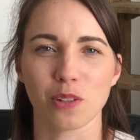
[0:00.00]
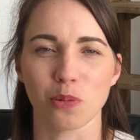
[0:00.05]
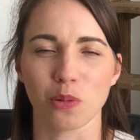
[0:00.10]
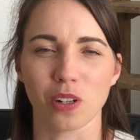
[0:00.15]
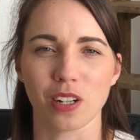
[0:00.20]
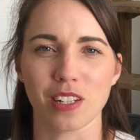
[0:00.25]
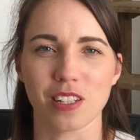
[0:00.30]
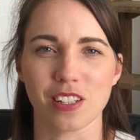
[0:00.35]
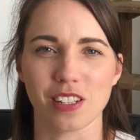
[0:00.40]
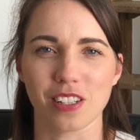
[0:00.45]
what
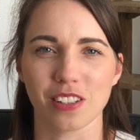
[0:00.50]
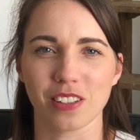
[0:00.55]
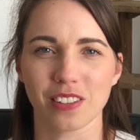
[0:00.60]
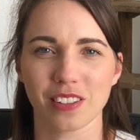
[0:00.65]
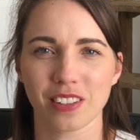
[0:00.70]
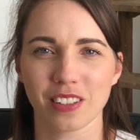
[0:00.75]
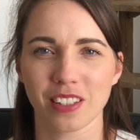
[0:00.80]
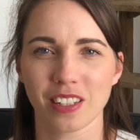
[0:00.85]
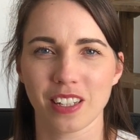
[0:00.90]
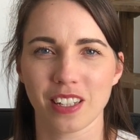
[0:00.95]
I do.
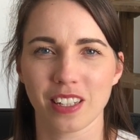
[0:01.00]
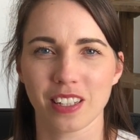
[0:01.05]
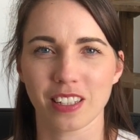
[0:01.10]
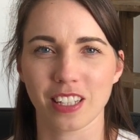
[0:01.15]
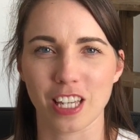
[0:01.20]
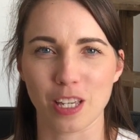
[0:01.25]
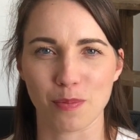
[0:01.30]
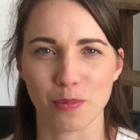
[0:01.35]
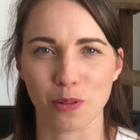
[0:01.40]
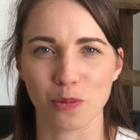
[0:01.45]

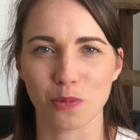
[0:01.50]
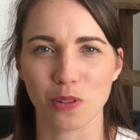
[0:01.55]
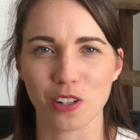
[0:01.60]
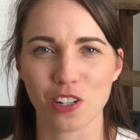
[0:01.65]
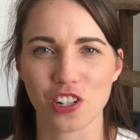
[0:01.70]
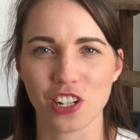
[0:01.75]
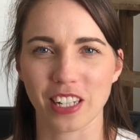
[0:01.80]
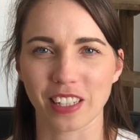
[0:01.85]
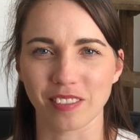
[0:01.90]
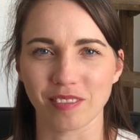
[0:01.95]
Keep on
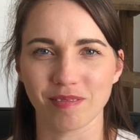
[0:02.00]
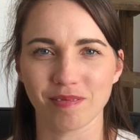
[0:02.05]
watching.